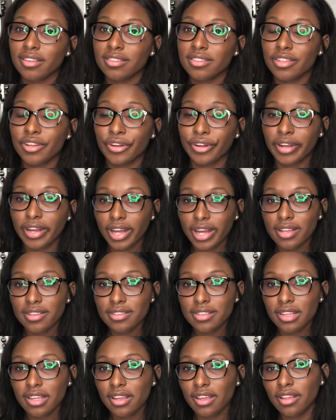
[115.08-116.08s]
their
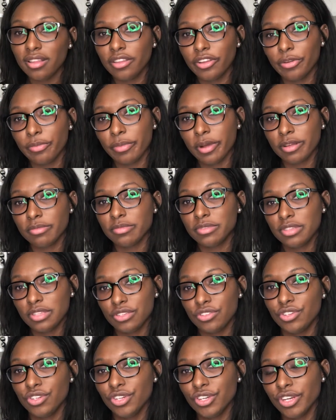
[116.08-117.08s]
cousin, their mom's
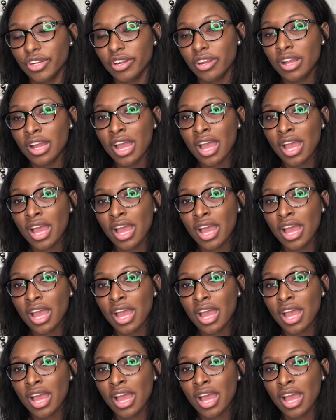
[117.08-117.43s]
sister